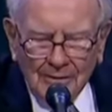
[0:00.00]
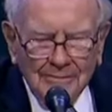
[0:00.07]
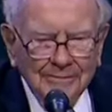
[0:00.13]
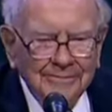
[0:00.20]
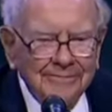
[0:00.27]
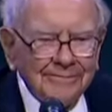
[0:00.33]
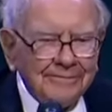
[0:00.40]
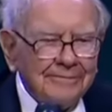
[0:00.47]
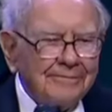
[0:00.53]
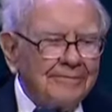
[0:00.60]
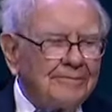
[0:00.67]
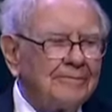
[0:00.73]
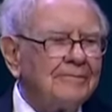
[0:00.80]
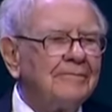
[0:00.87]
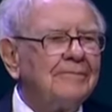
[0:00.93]

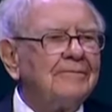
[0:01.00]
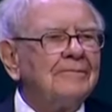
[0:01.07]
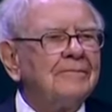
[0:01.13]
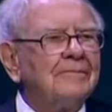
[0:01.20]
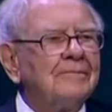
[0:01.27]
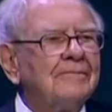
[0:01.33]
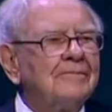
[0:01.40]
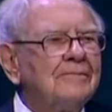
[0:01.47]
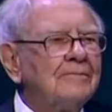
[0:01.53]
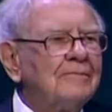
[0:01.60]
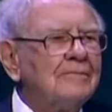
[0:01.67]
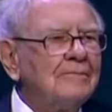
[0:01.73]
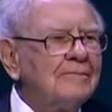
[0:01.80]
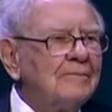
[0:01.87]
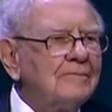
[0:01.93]

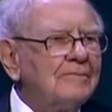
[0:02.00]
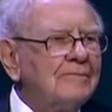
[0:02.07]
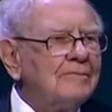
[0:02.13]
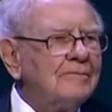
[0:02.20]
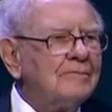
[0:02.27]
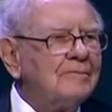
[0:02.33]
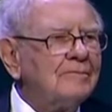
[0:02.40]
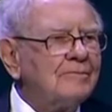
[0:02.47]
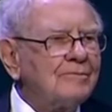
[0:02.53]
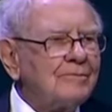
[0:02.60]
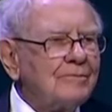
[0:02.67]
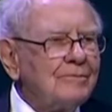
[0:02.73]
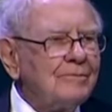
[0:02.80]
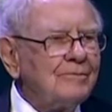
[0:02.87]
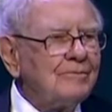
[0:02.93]

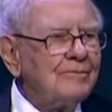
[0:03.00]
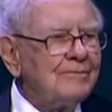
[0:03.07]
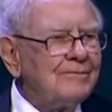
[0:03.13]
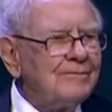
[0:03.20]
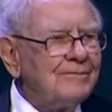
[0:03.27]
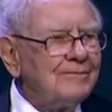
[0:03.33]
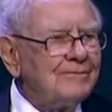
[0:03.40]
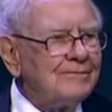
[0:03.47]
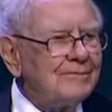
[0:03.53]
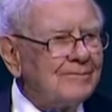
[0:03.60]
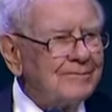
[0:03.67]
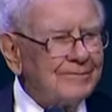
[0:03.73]
No words are spoken by the person on screen.